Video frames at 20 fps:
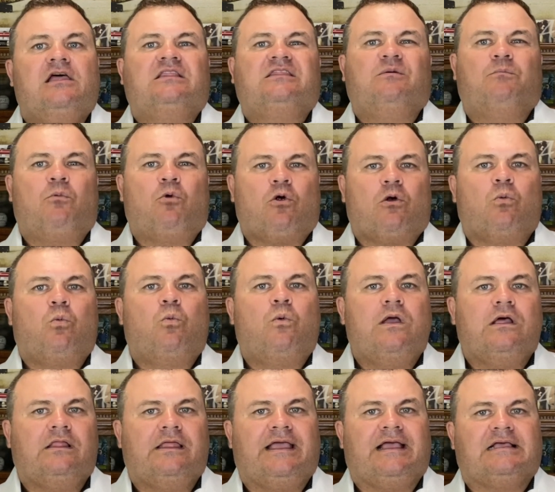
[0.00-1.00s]
the more
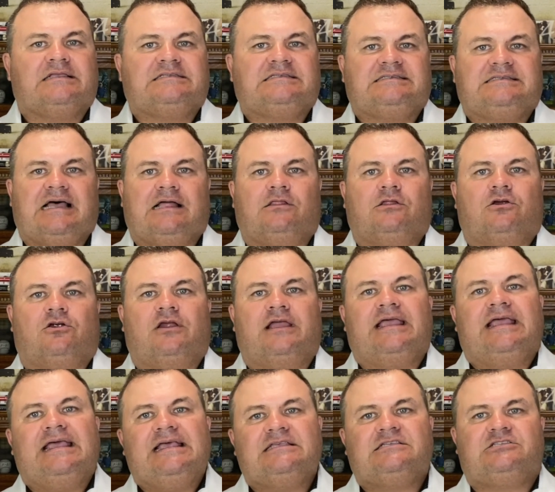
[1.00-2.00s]
willing a seller
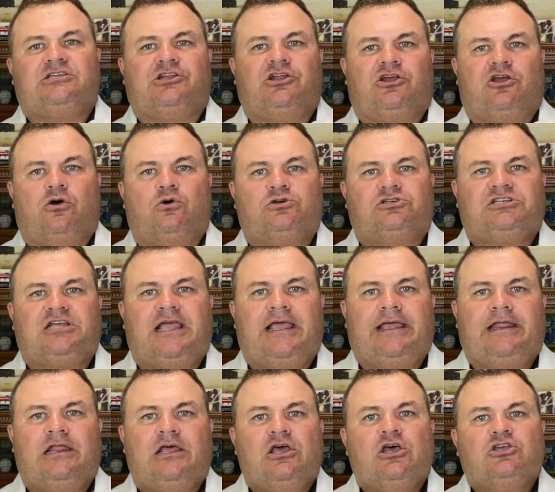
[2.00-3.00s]
is to
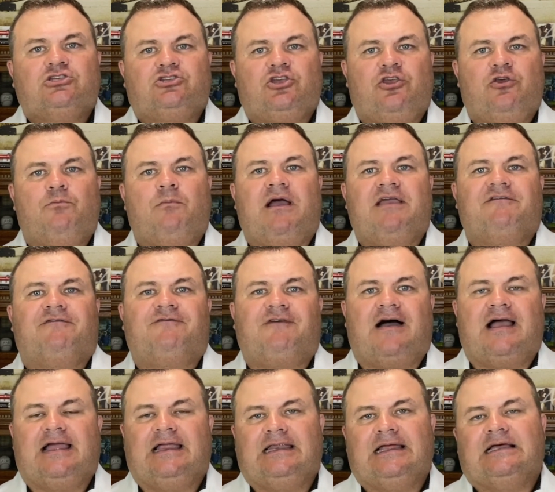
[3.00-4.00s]
negotiate, so you might
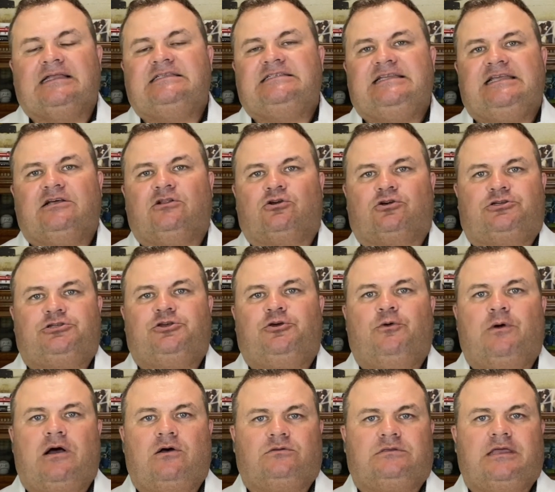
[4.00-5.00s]
find a deal or two
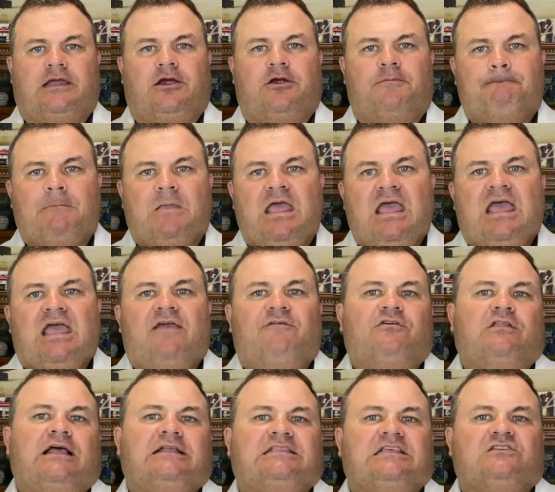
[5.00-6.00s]
out there. If you
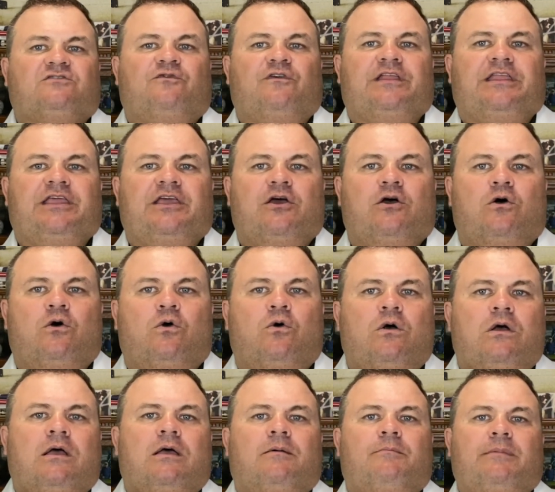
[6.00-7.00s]
like this
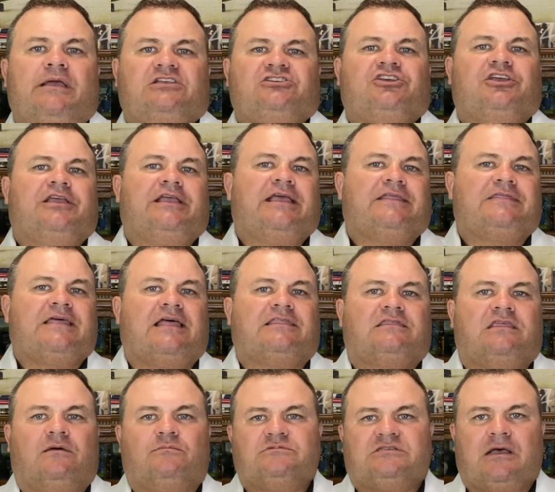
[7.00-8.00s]
video, make sure you get that
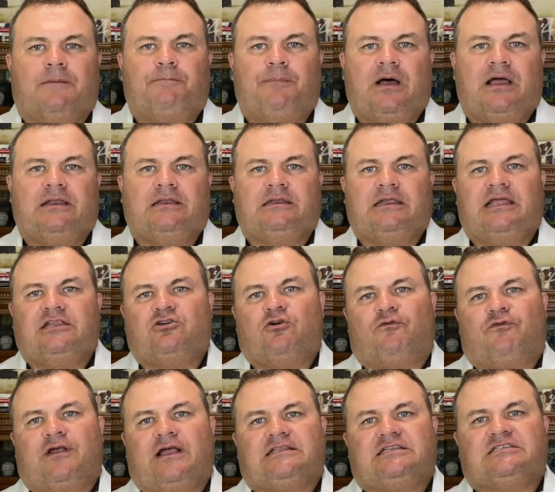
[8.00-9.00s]
thumbs up button, and don't
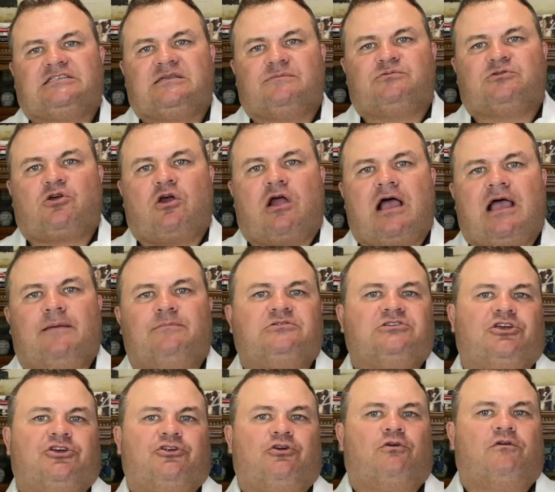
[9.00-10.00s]
forget to subscribe so
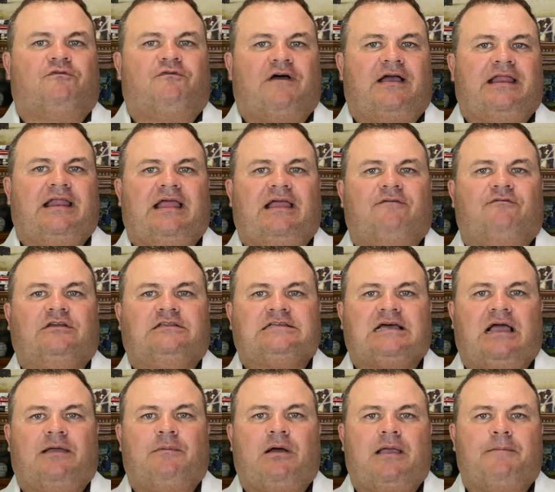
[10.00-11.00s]
you're notified every
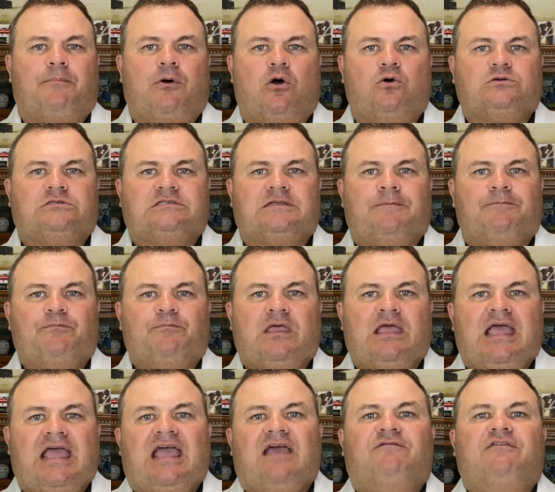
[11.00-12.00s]
time I post.
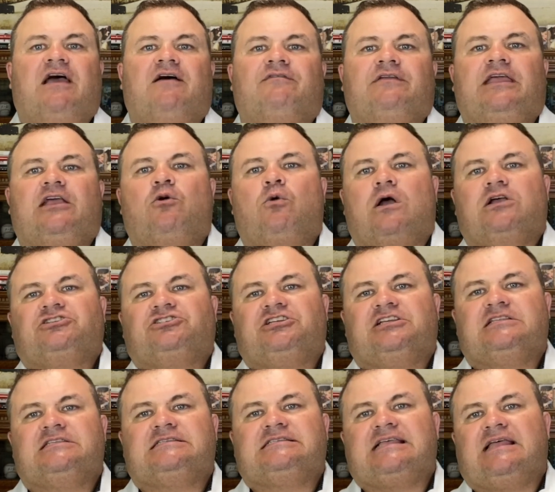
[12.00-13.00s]
If you have any
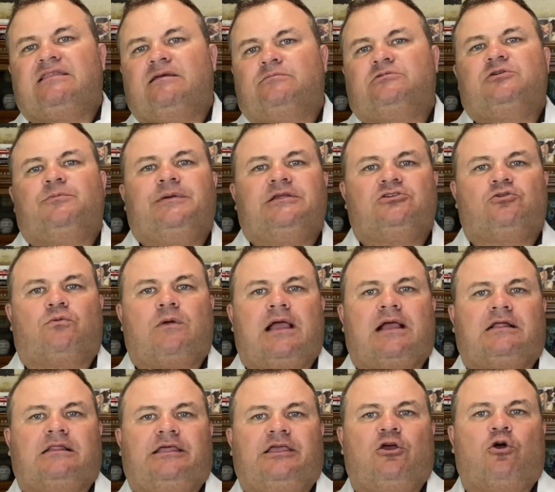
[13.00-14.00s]
questions, send them to me
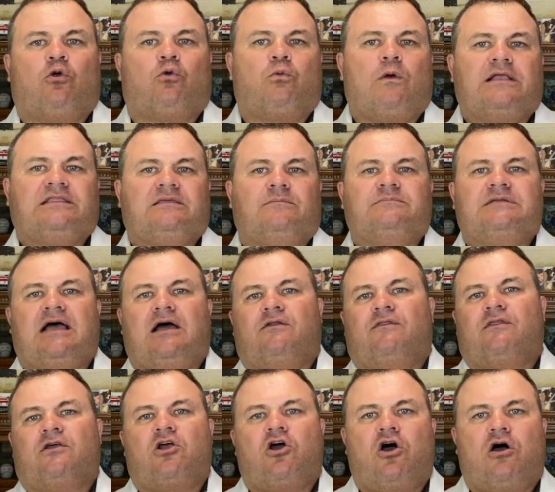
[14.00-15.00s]
directly or write them down in
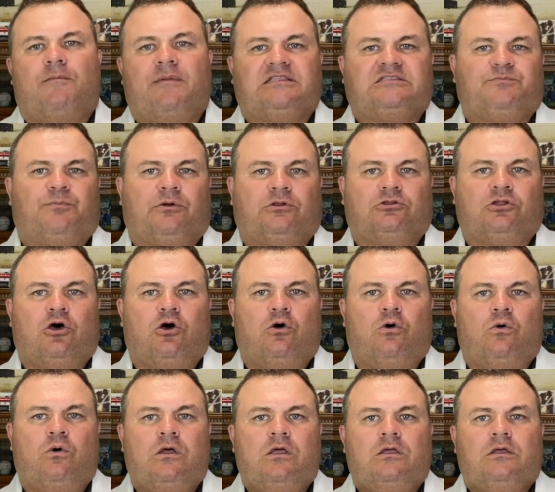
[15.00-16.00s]
the comments
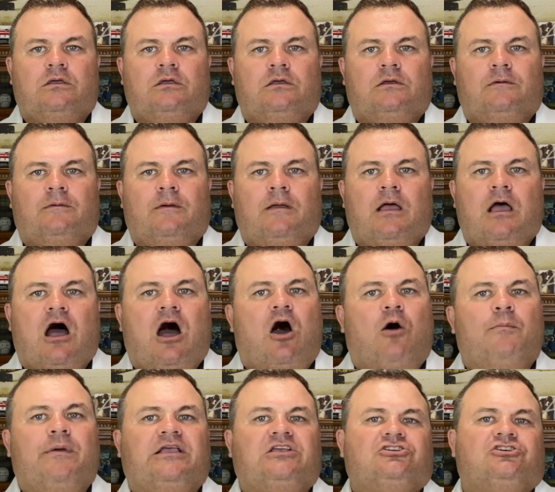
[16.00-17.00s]
below. I'll
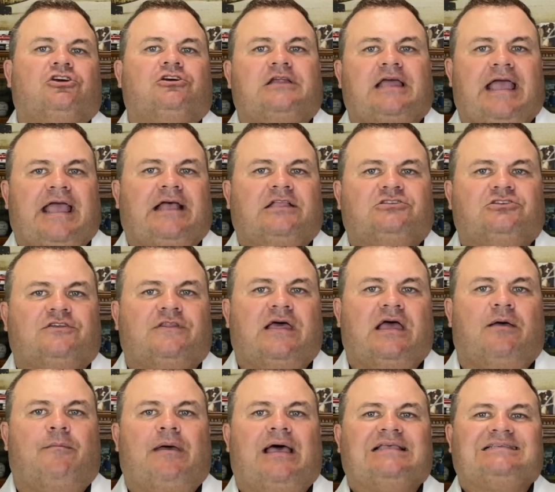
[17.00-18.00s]
make sure to answer
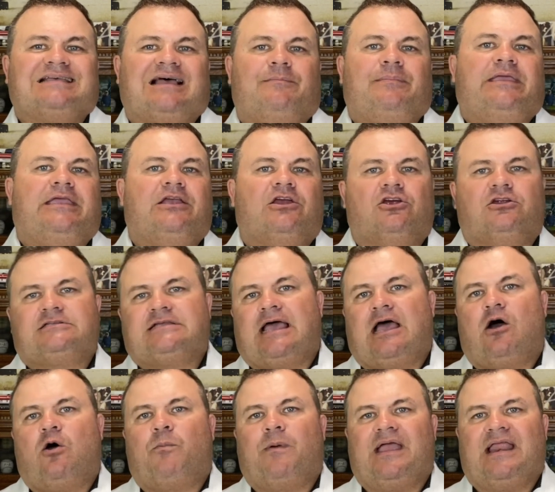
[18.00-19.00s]
them as I'm here to
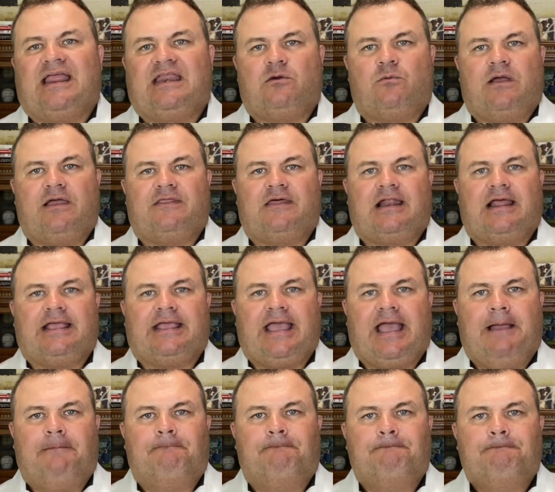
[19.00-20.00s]
help in any way that I
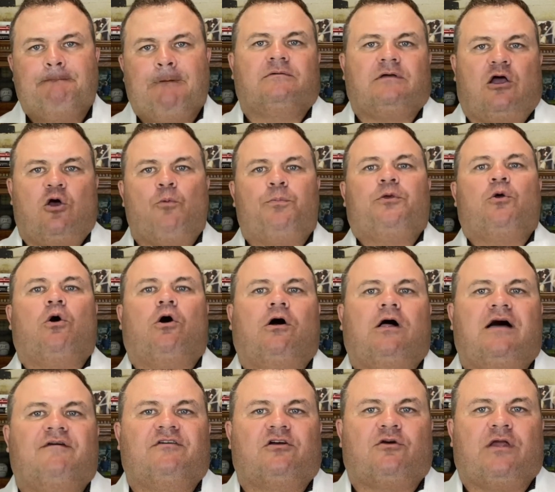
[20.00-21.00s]
can. I hope you all
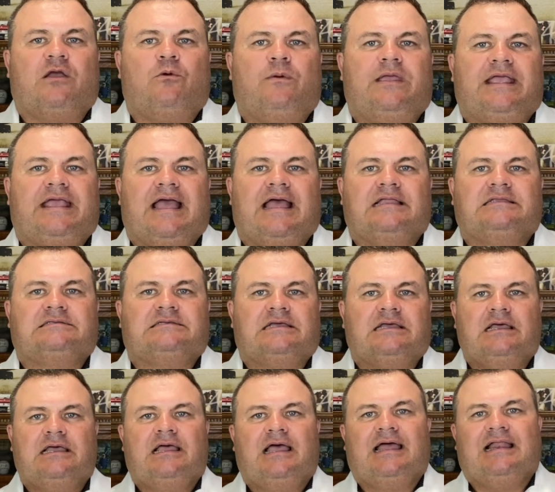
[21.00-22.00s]
have a great weekend,
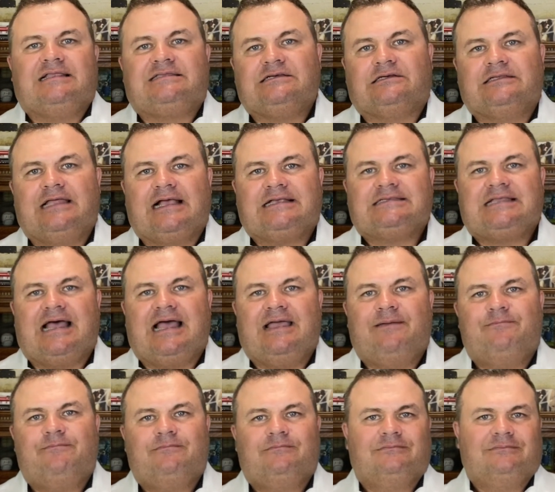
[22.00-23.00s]
and until next
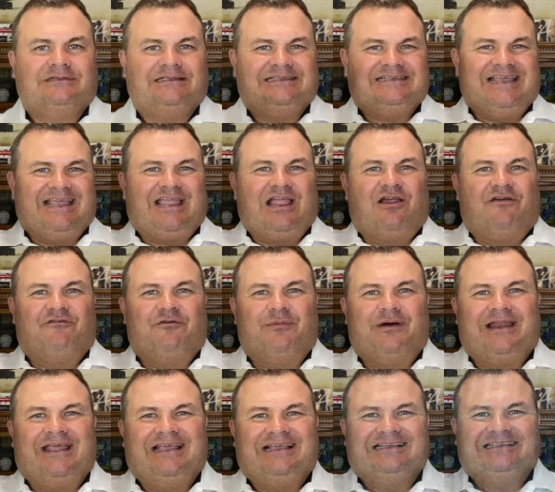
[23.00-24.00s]
time, take care everybody.